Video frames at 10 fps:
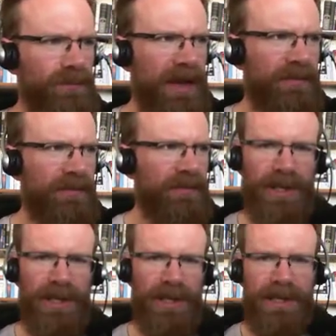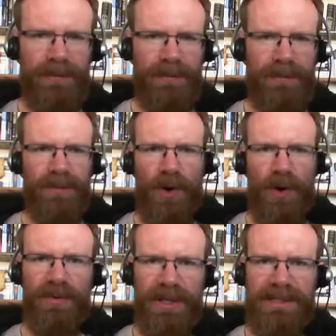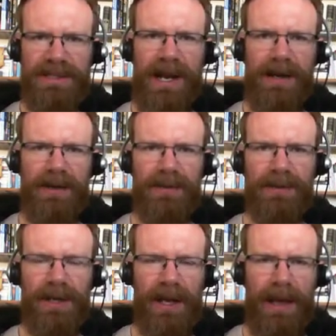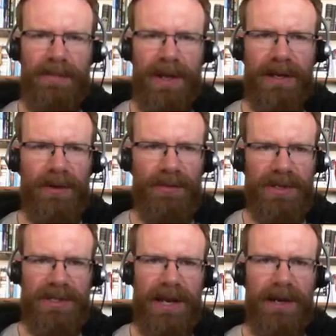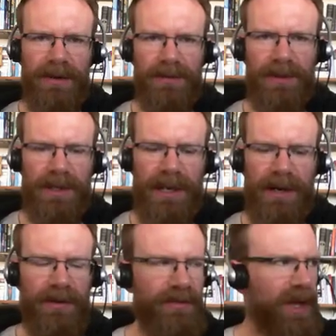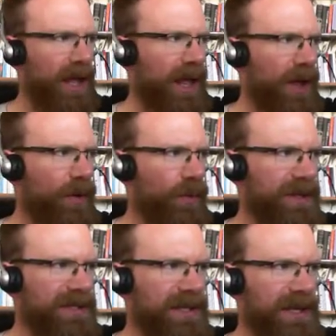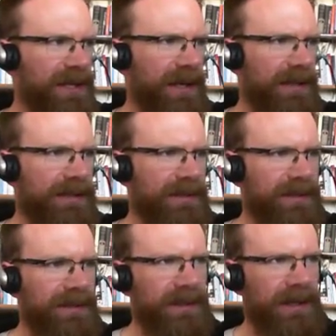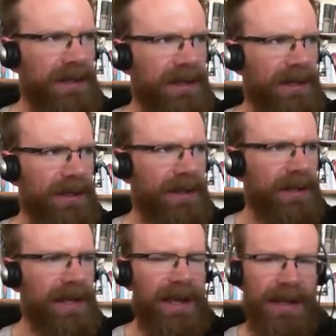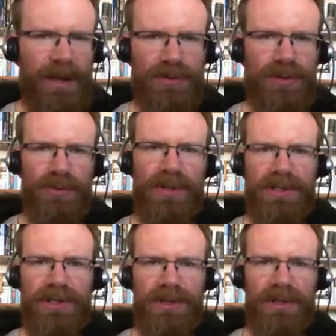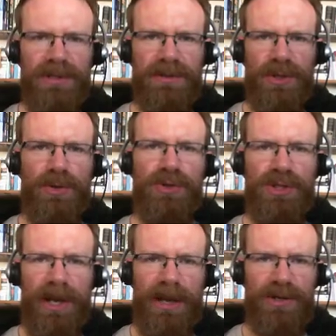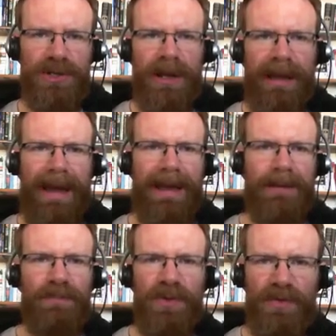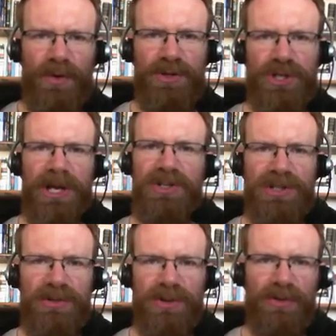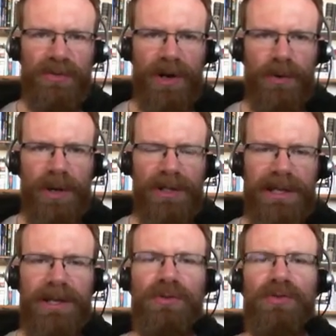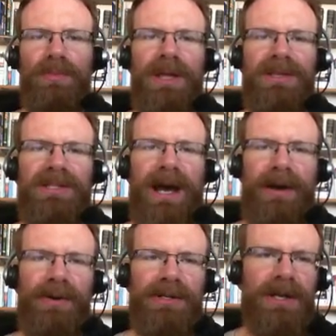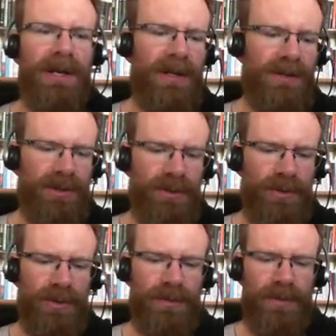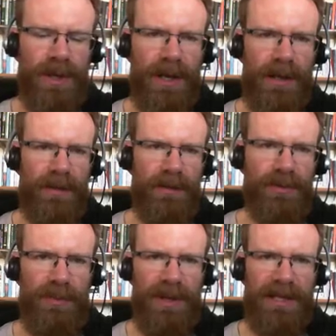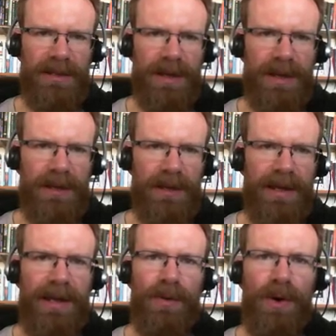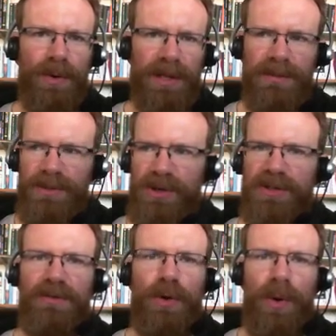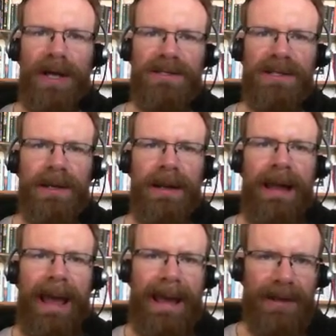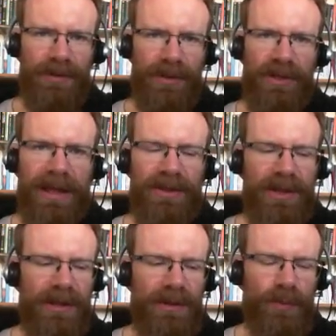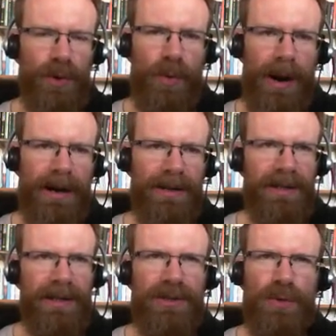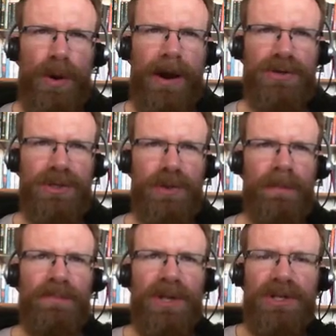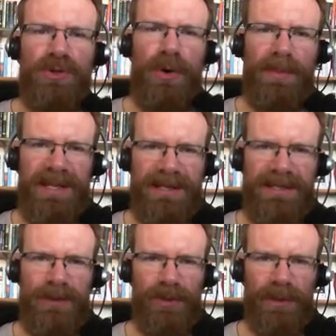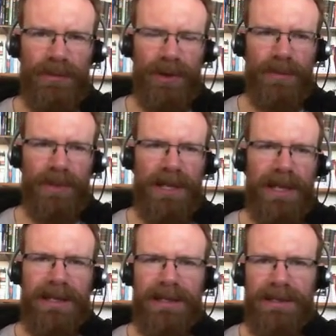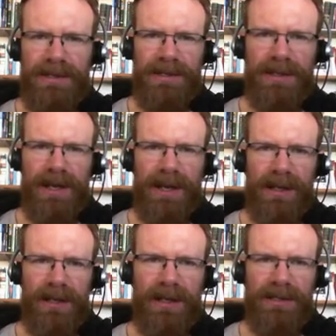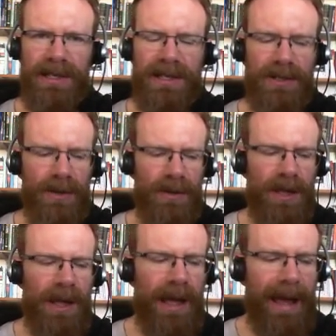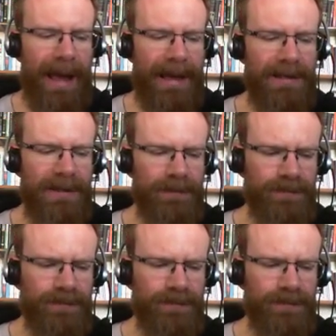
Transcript: if we look at him over the entire uh, epic, over the entire uh, narrative, we see that uh, he goes through this this huge change. And the first change is introduced very quickly. He goes from being this tyrant to uh, to being uh, a hero in search of a quest. And the thing that require that is required to disrupt his equilibrium is uh, is Enkidu. And